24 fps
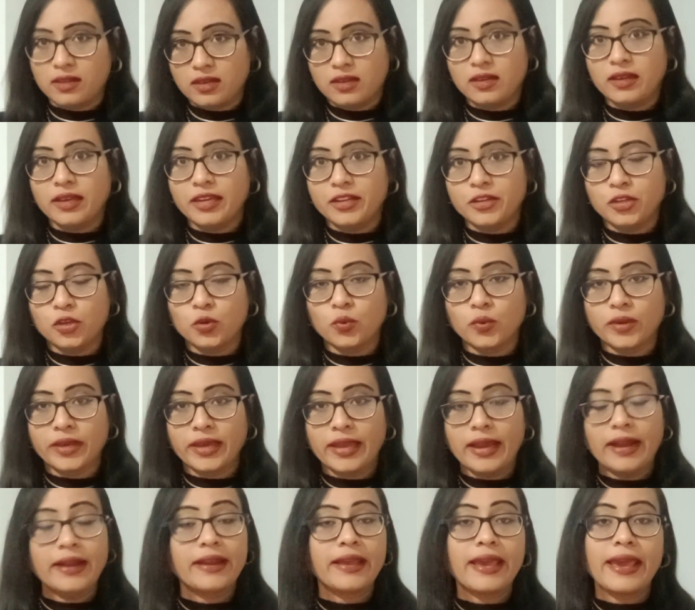UK.
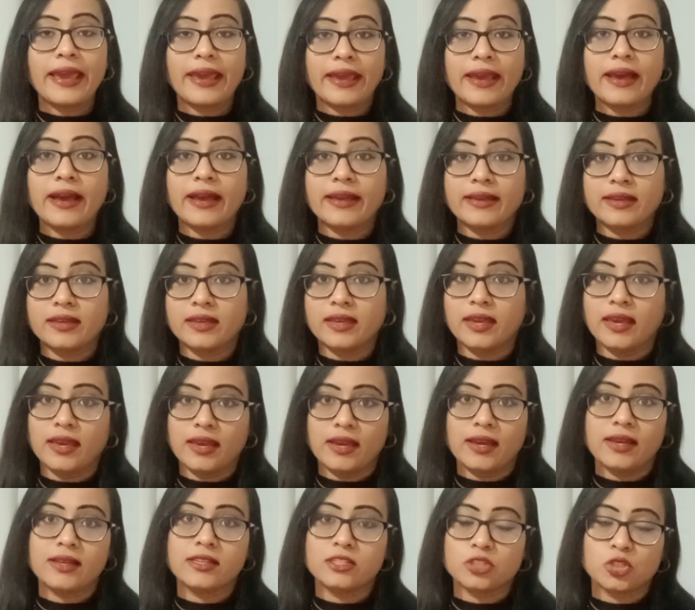And AI
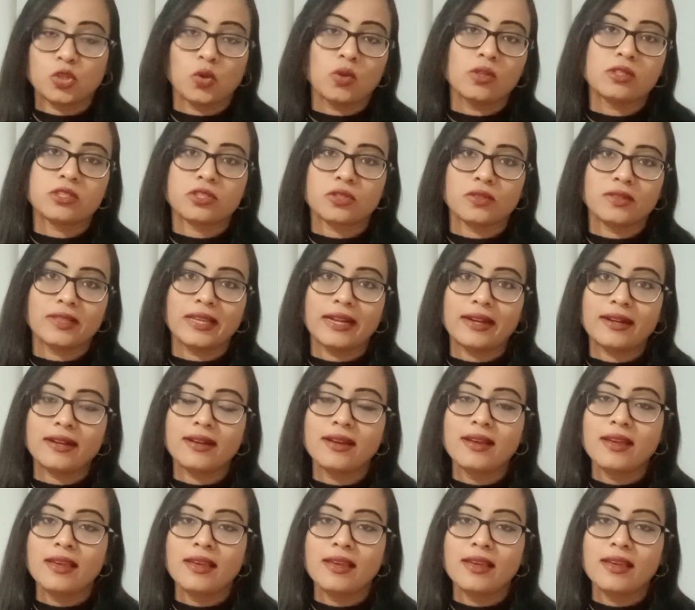is also there.